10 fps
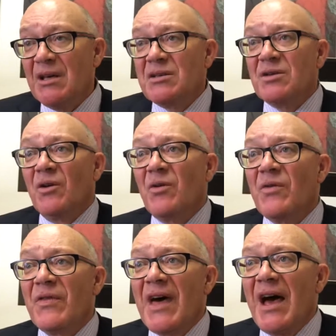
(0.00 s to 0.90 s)
So
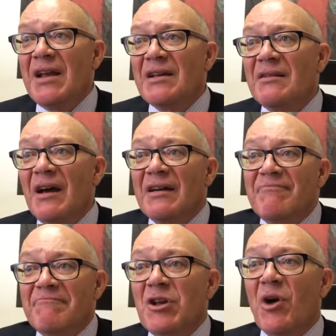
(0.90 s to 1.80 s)
that, uh,
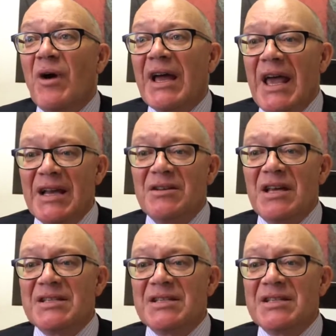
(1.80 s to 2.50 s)
you know, again,